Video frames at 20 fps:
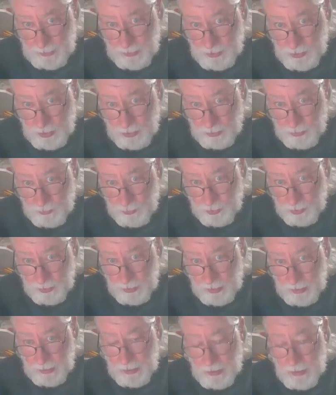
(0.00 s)
solution,
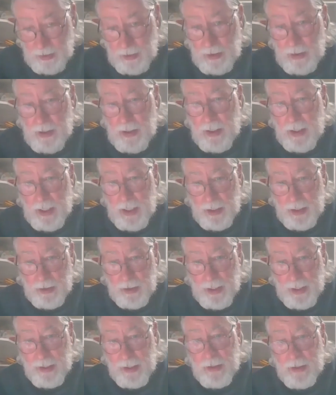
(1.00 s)
and
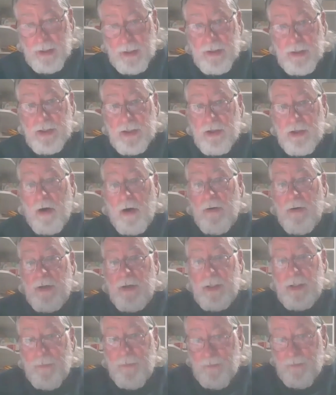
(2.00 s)
let it start
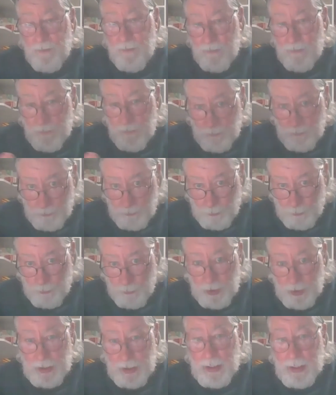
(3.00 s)

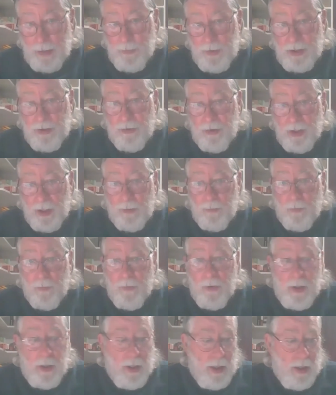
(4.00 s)
bringing that material up.
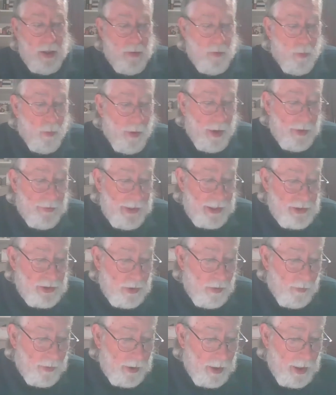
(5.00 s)
While that's
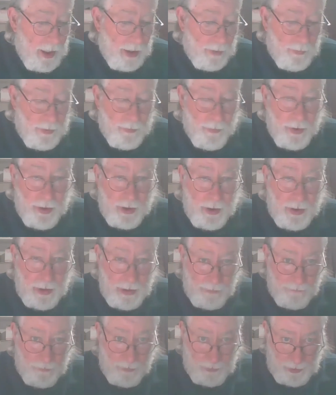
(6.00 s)
going on, we want to
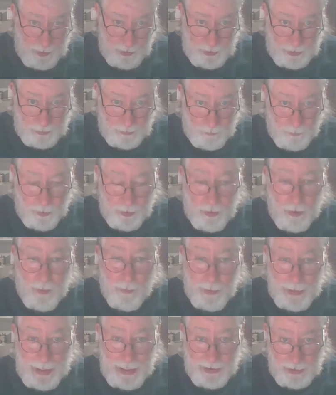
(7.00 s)
cover this with our
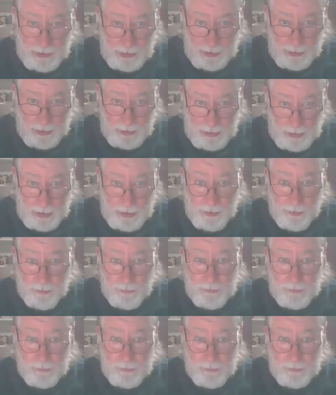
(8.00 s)
plastic container,